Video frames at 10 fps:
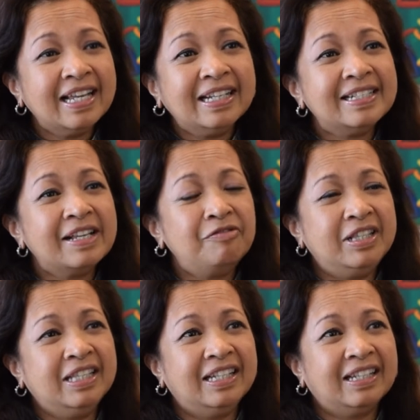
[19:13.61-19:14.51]
is
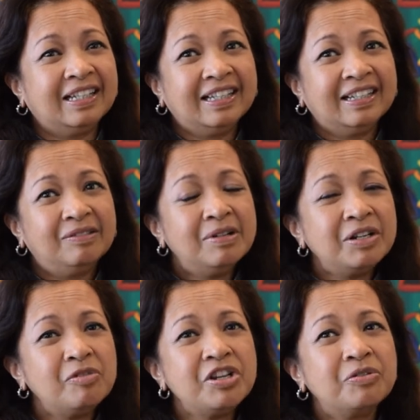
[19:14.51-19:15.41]
everything.
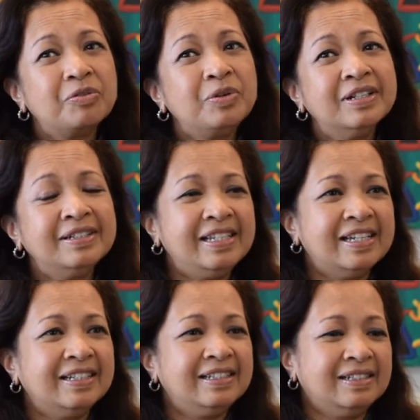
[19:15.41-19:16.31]
What your real
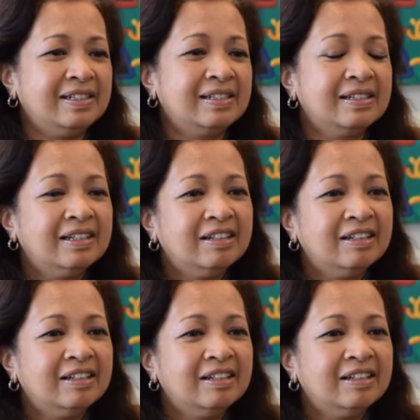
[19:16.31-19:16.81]
niyat is.